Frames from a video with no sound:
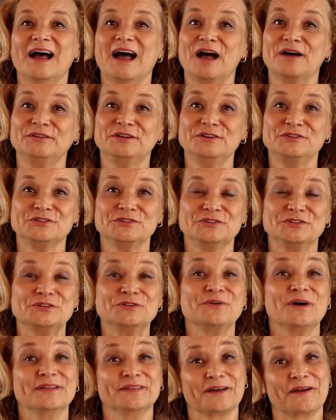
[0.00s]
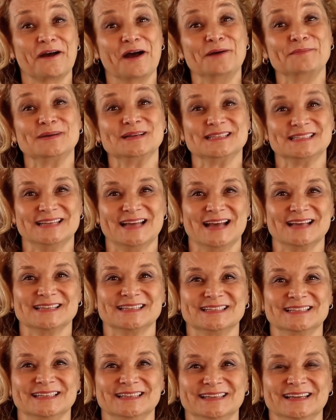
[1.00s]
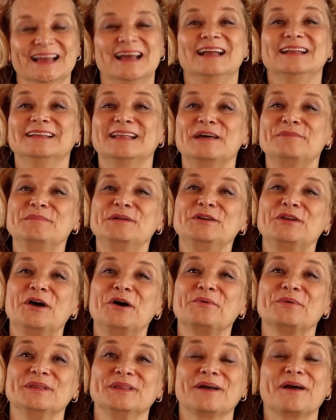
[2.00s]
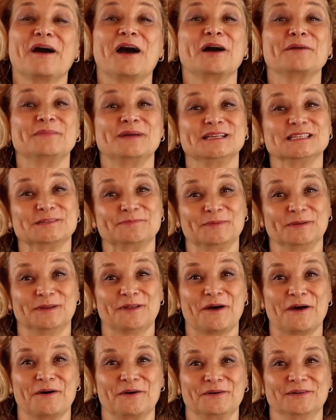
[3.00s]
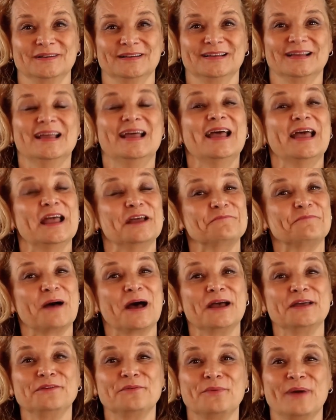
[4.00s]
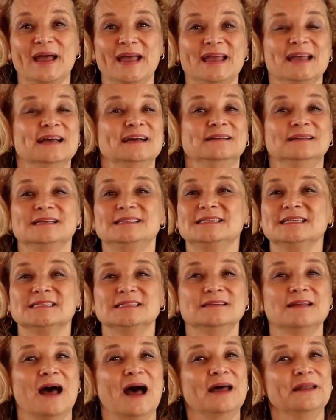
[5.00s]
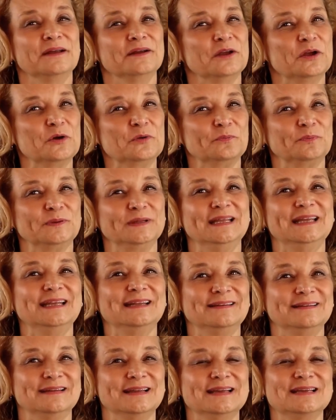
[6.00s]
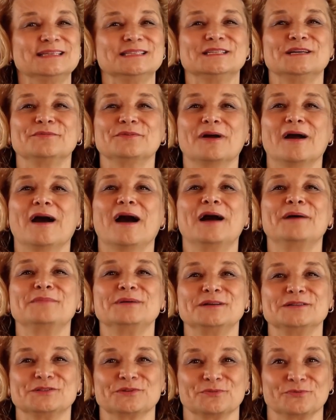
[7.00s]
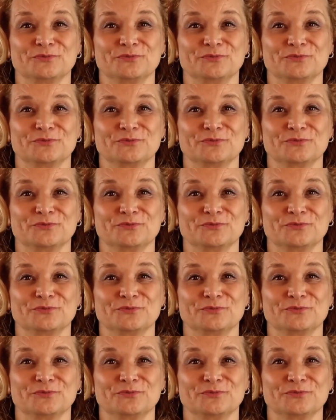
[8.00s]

How did you do on the commas test? Let me know in the comments below. And by the way, this is not a complete list of commas